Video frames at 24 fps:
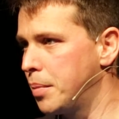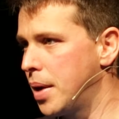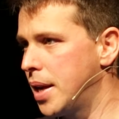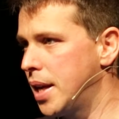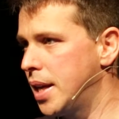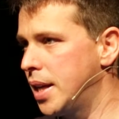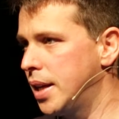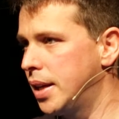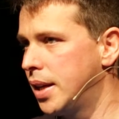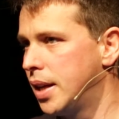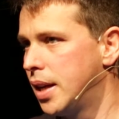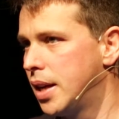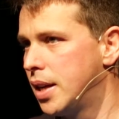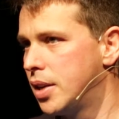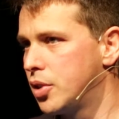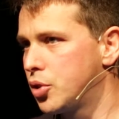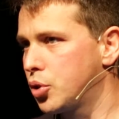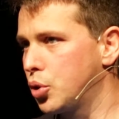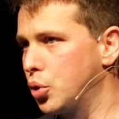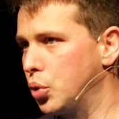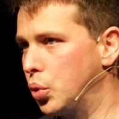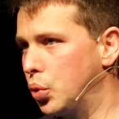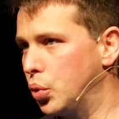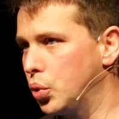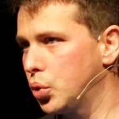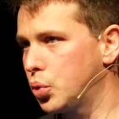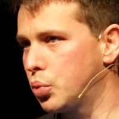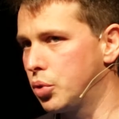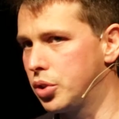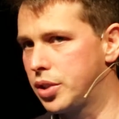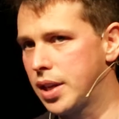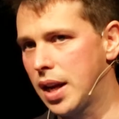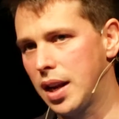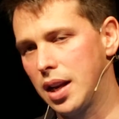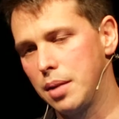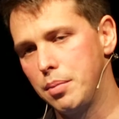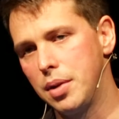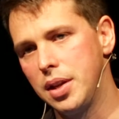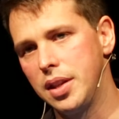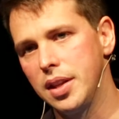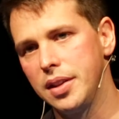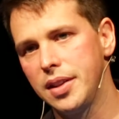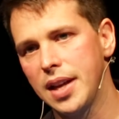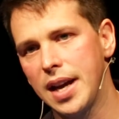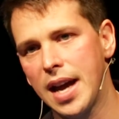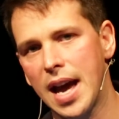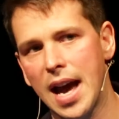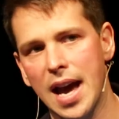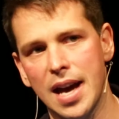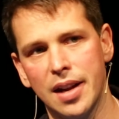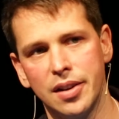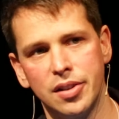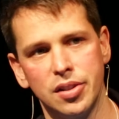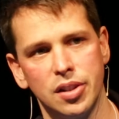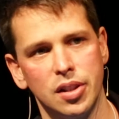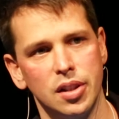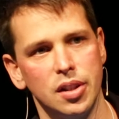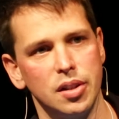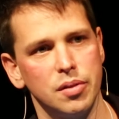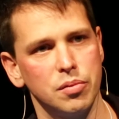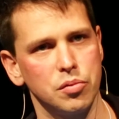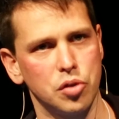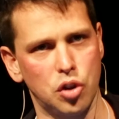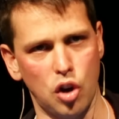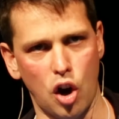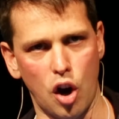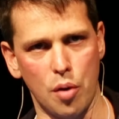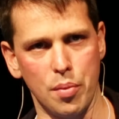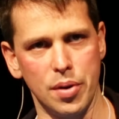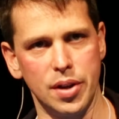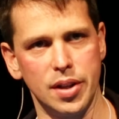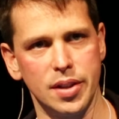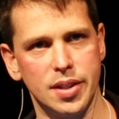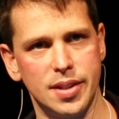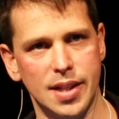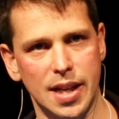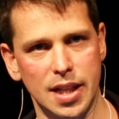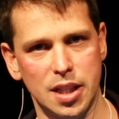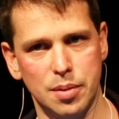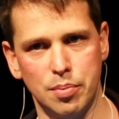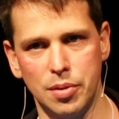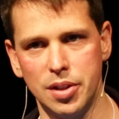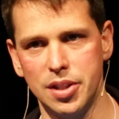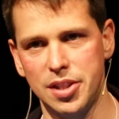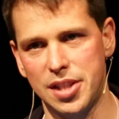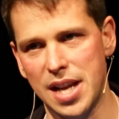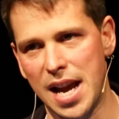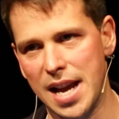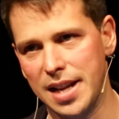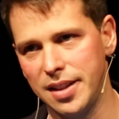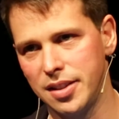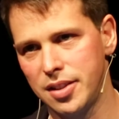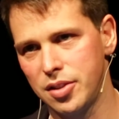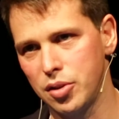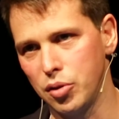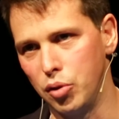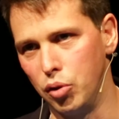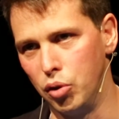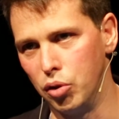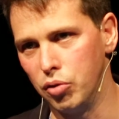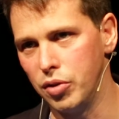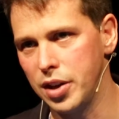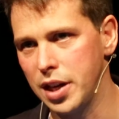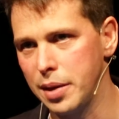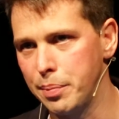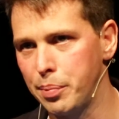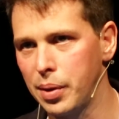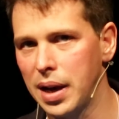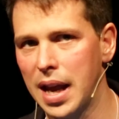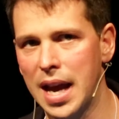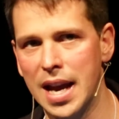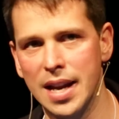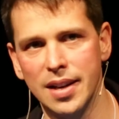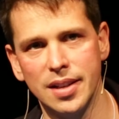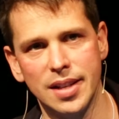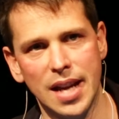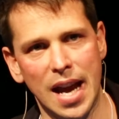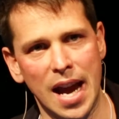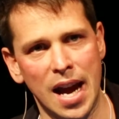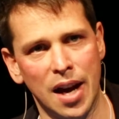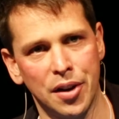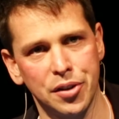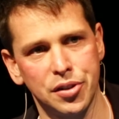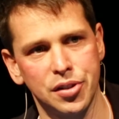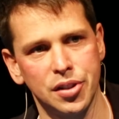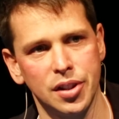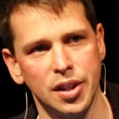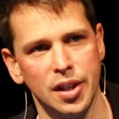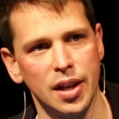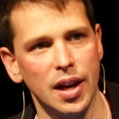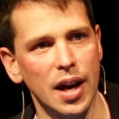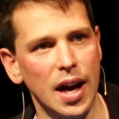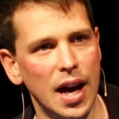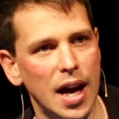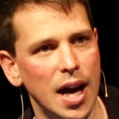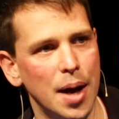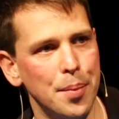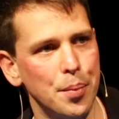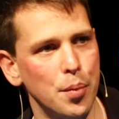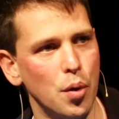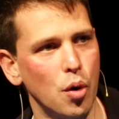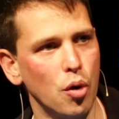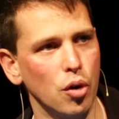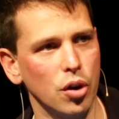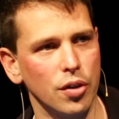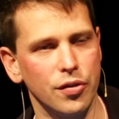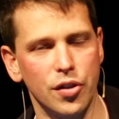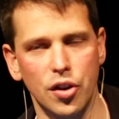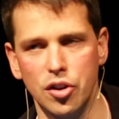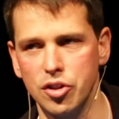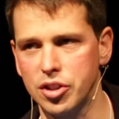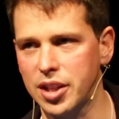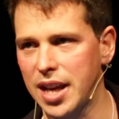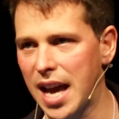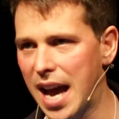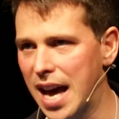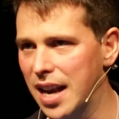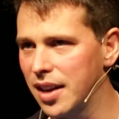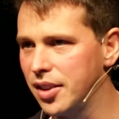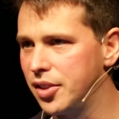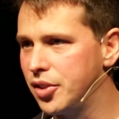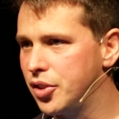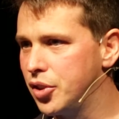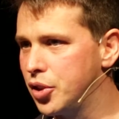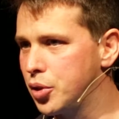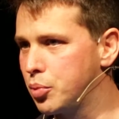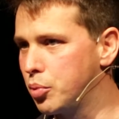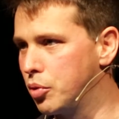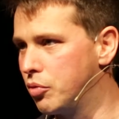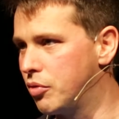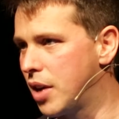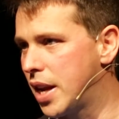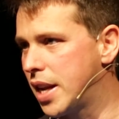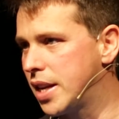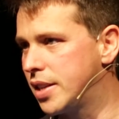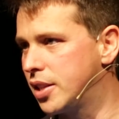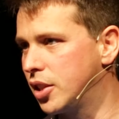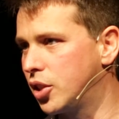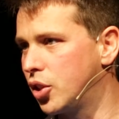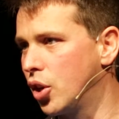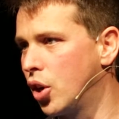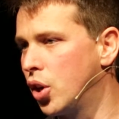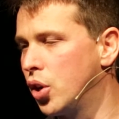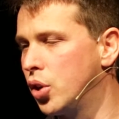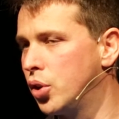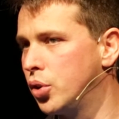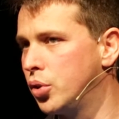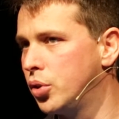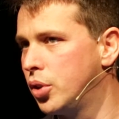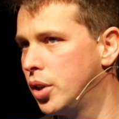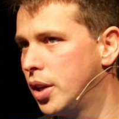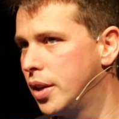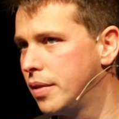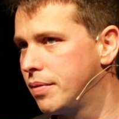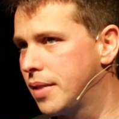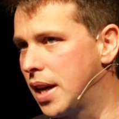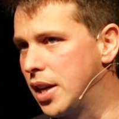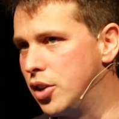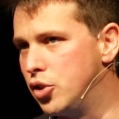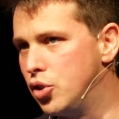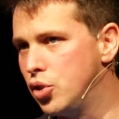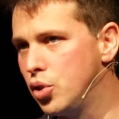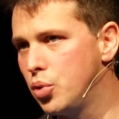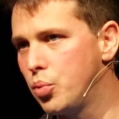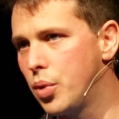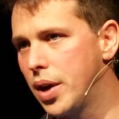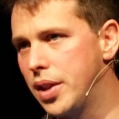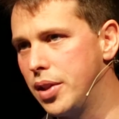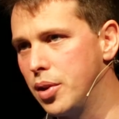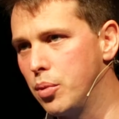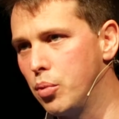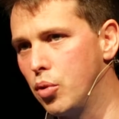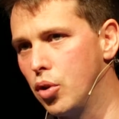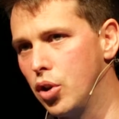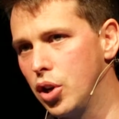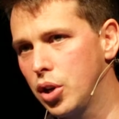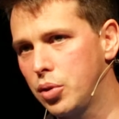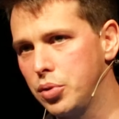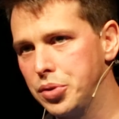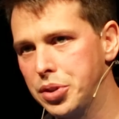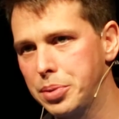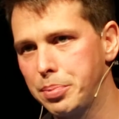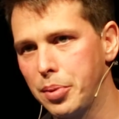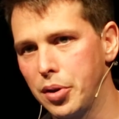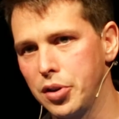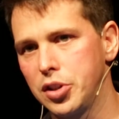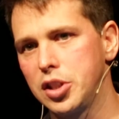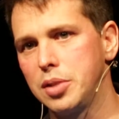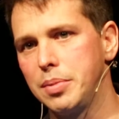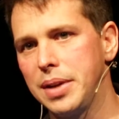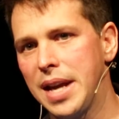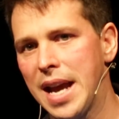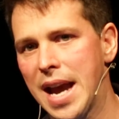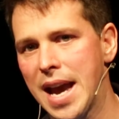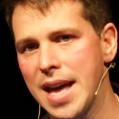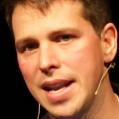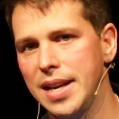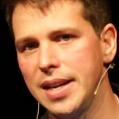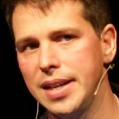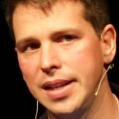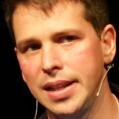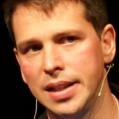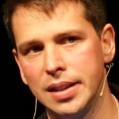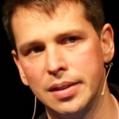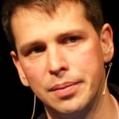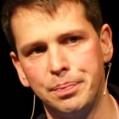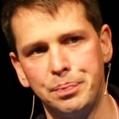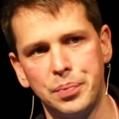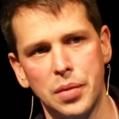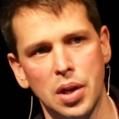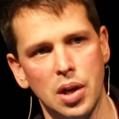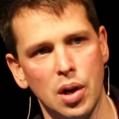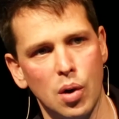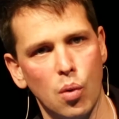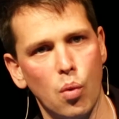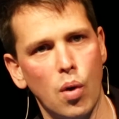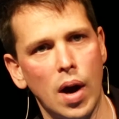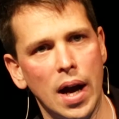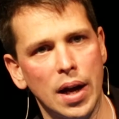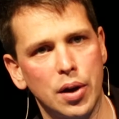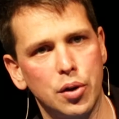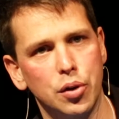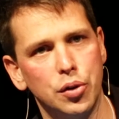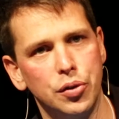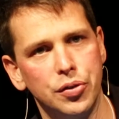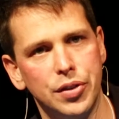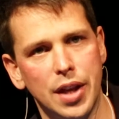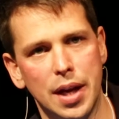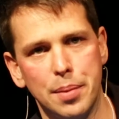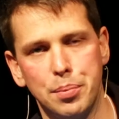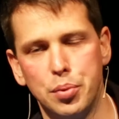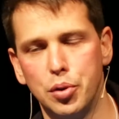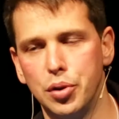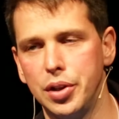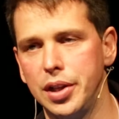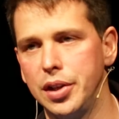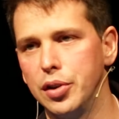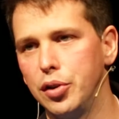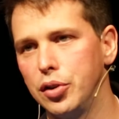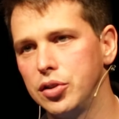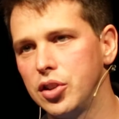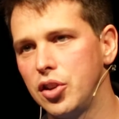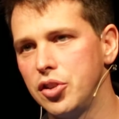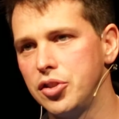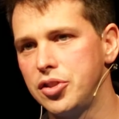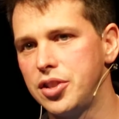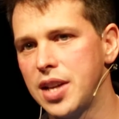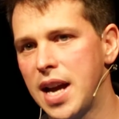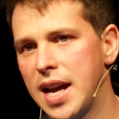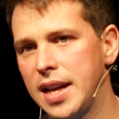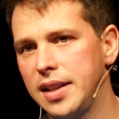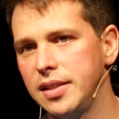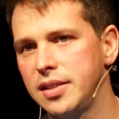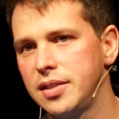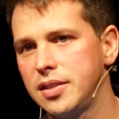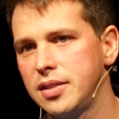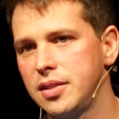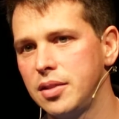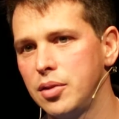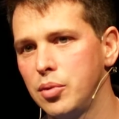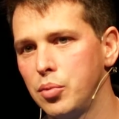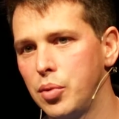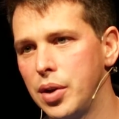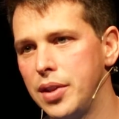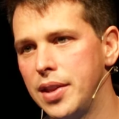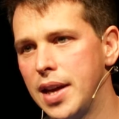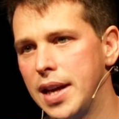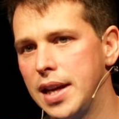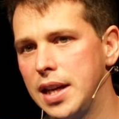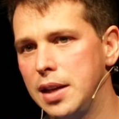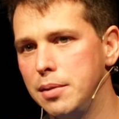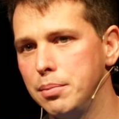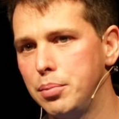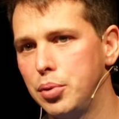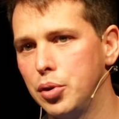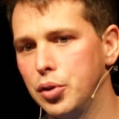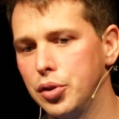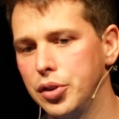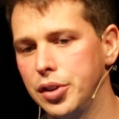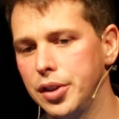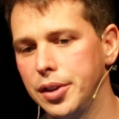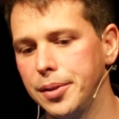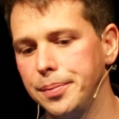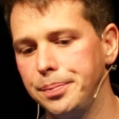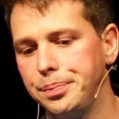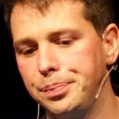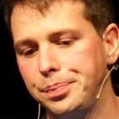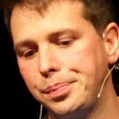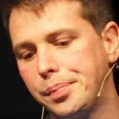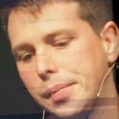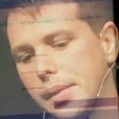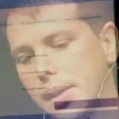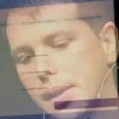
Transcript: Many schools were telling me that they had common assessment dates already planned out. All of those calendars were ready to go. They knew when the work was supposed to be handed in. Why couldn't they put in all those dates when they imported it?